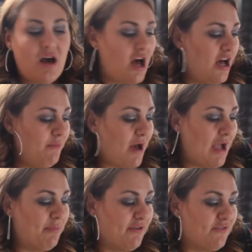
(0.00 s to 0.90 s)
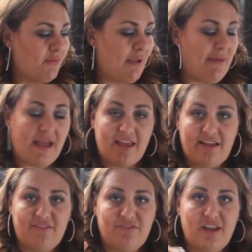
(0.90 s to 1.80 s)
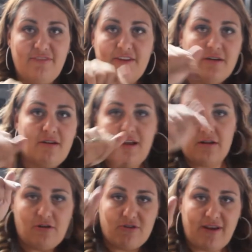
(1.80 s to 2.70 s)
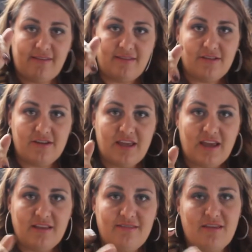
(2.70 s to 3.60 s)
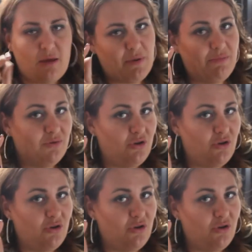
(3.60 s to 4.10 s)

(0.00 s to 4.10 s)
I prefer my pancakes fluffier and all crazy looking so that people